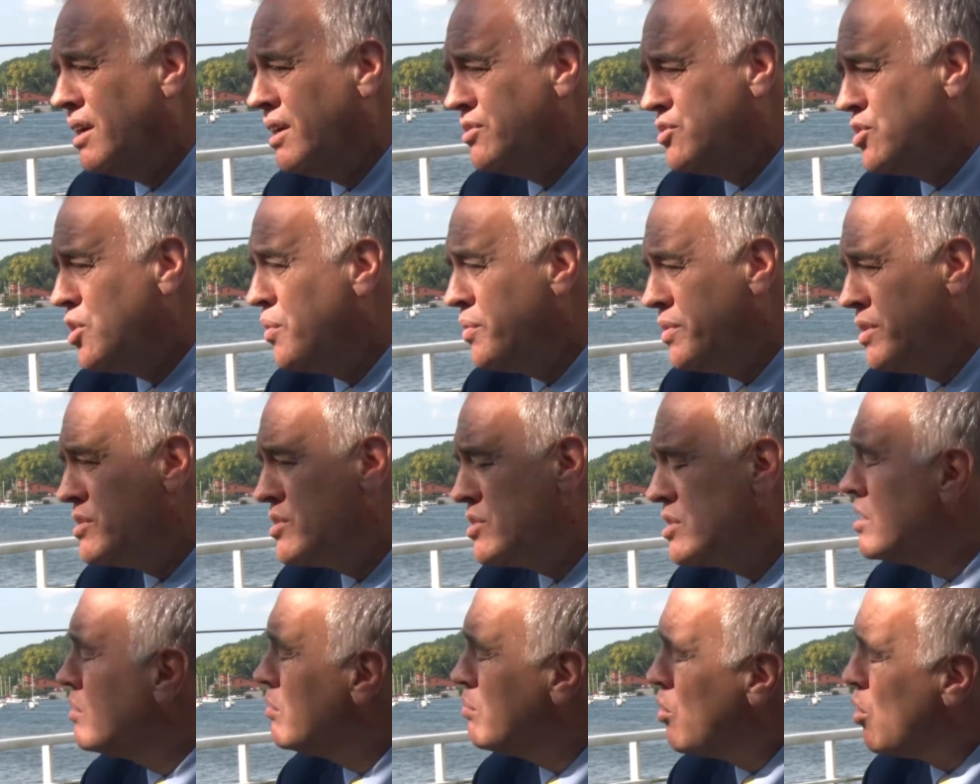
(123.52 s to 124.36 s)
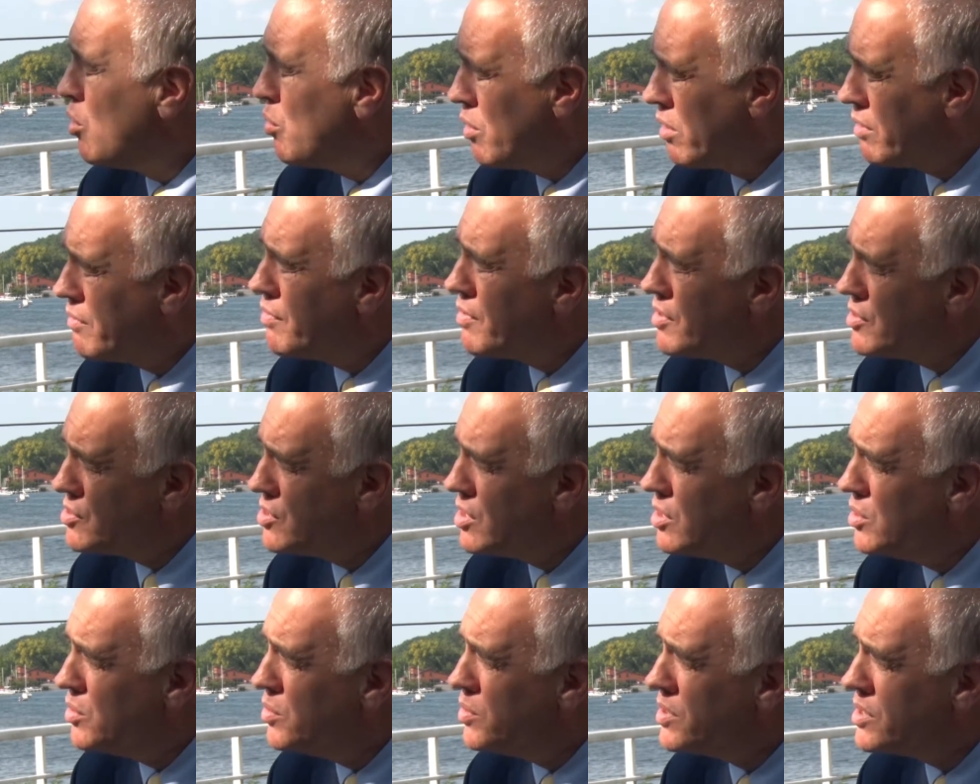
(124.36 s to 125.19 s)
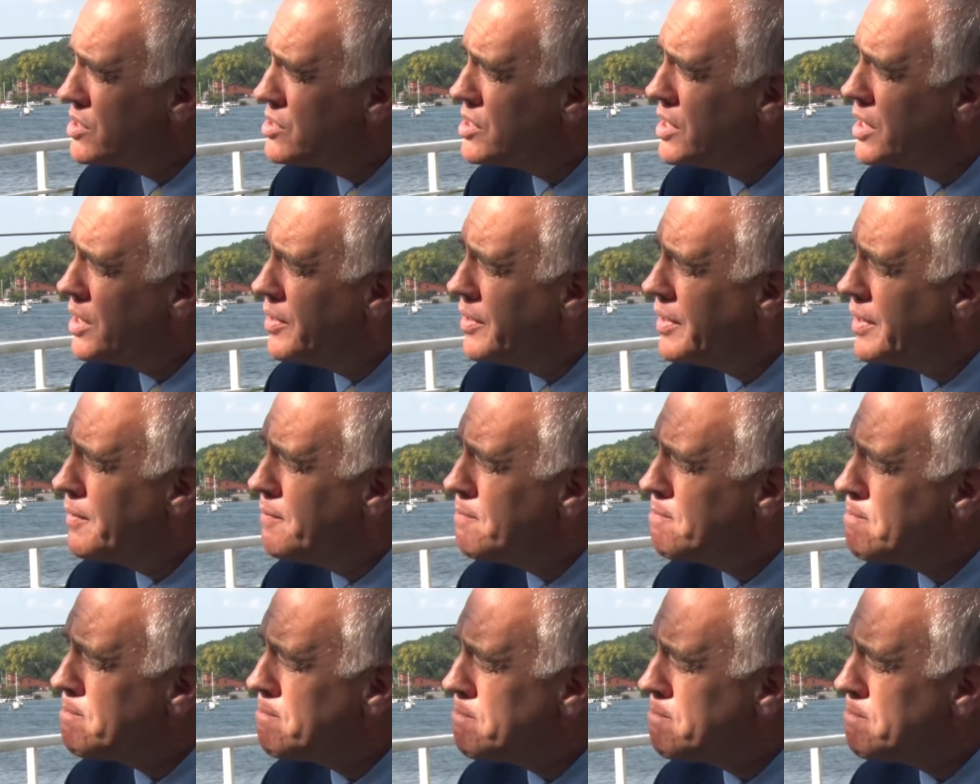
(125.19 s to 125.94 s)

So there's still more work for us to do in this area.